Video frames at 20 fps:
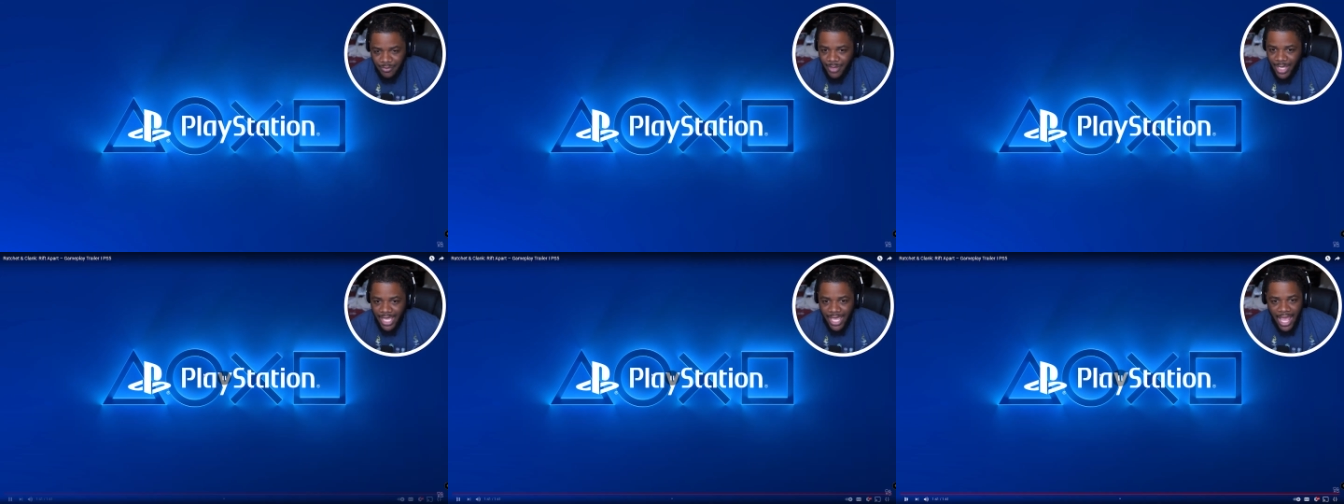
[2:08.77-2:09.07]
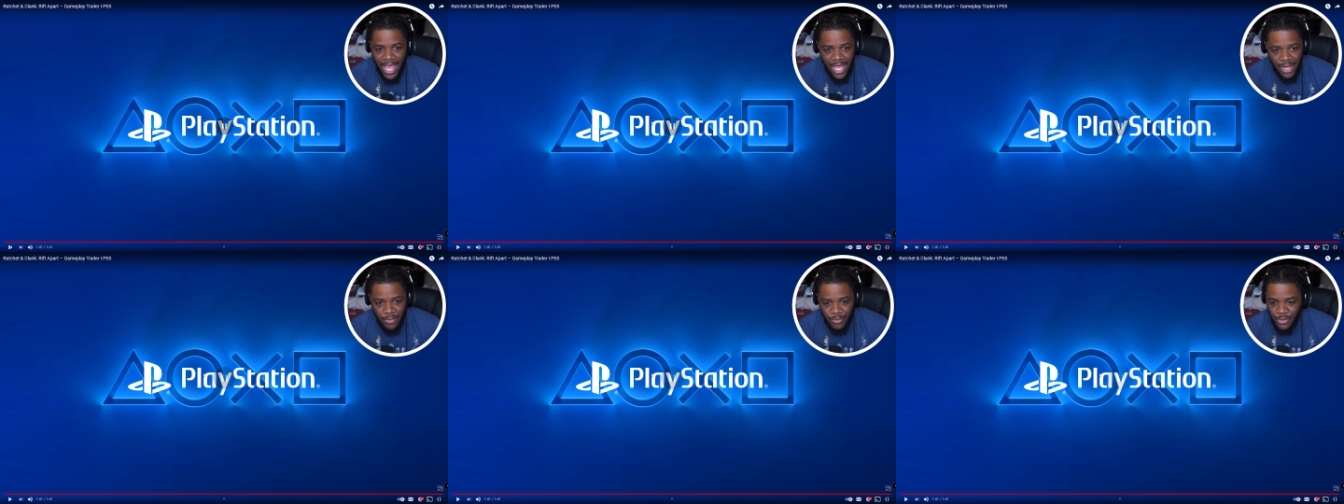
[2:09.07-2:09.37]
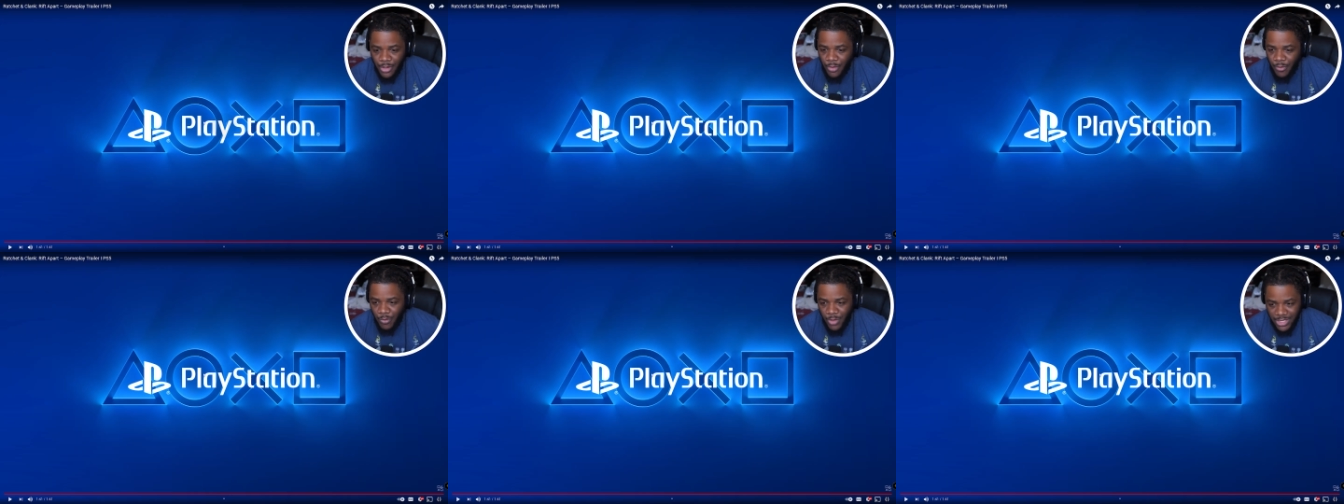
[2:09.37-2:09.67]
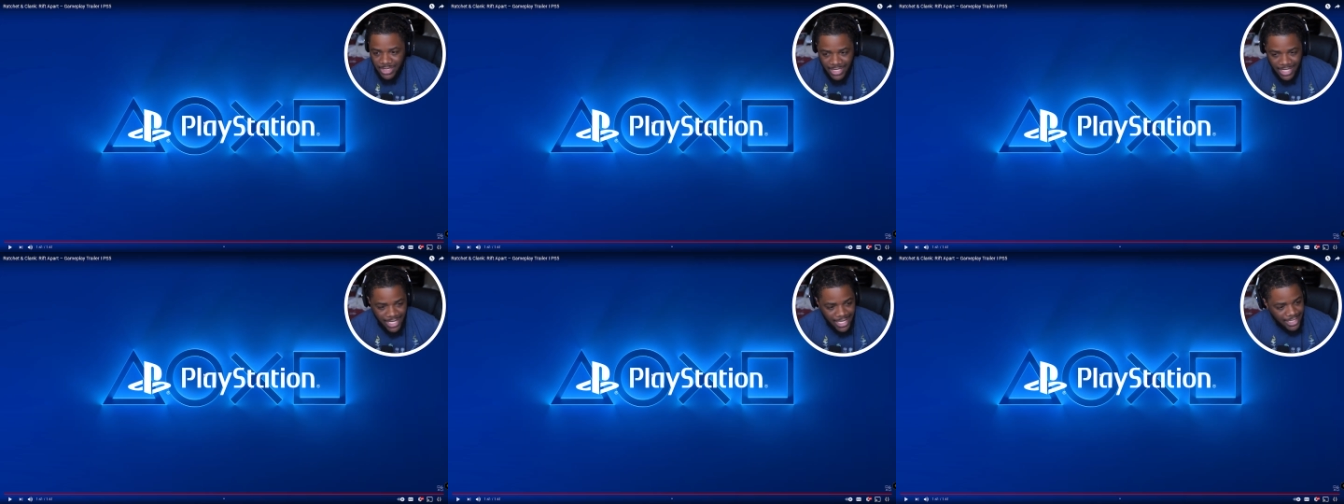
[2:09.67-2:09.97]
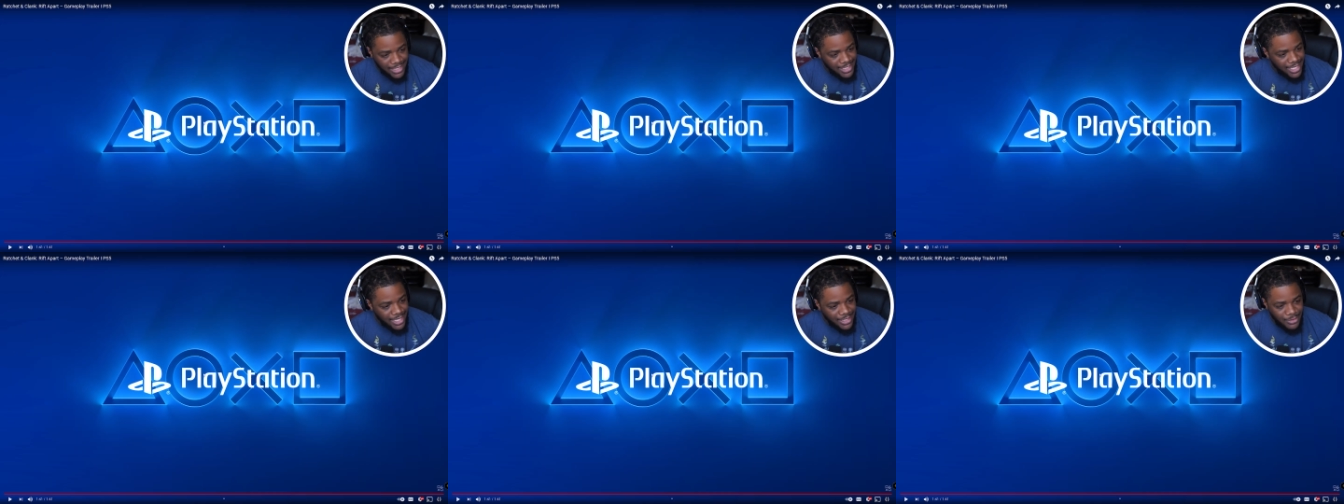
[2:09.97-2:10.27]
man, I don't know what the
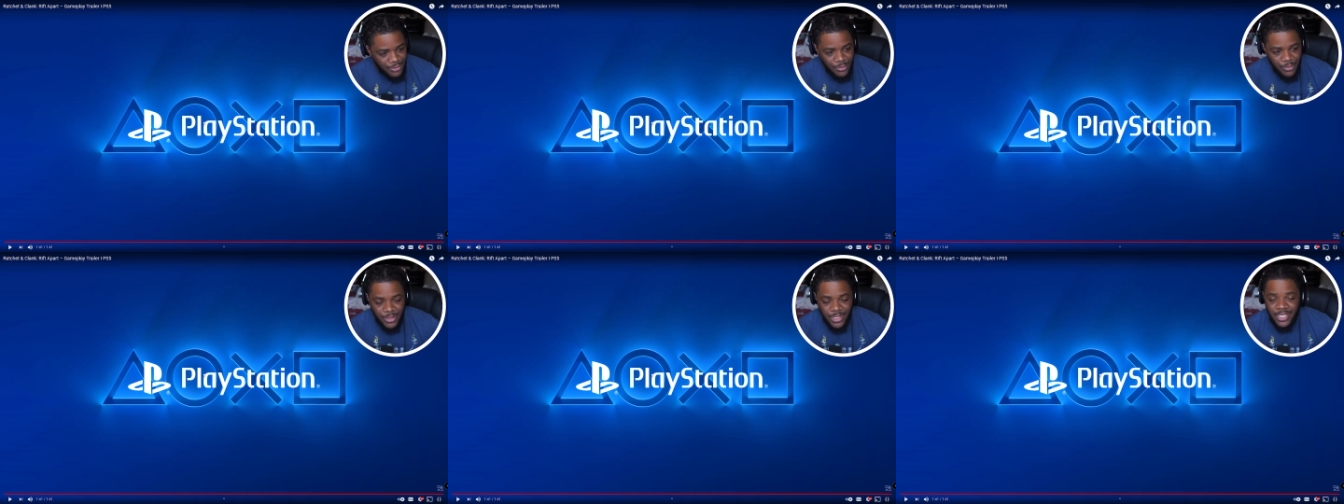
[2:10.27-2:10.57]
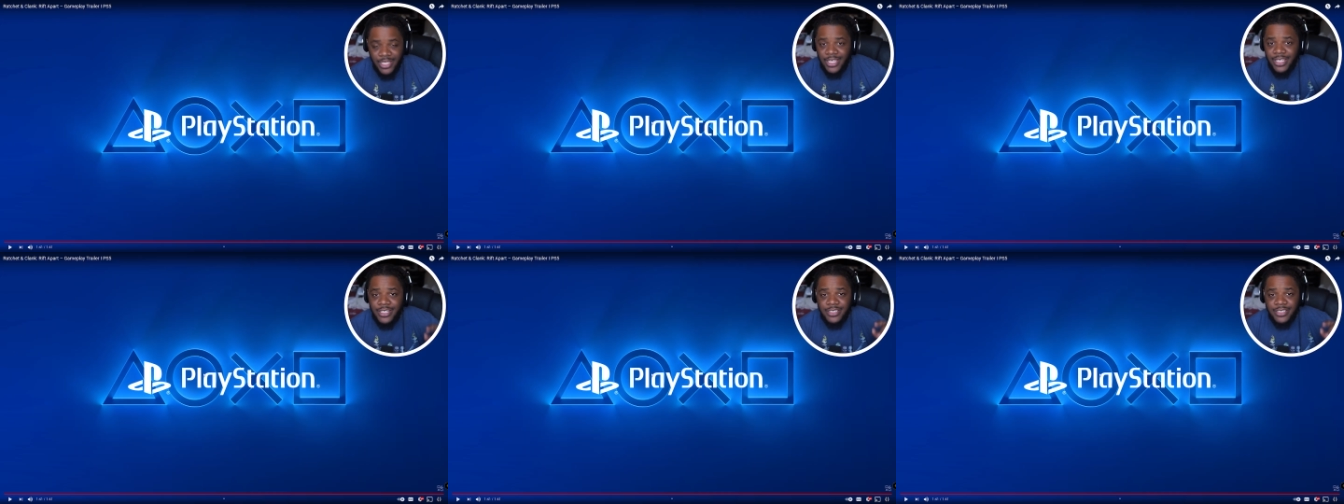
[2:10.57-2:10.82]
heck y'all doing.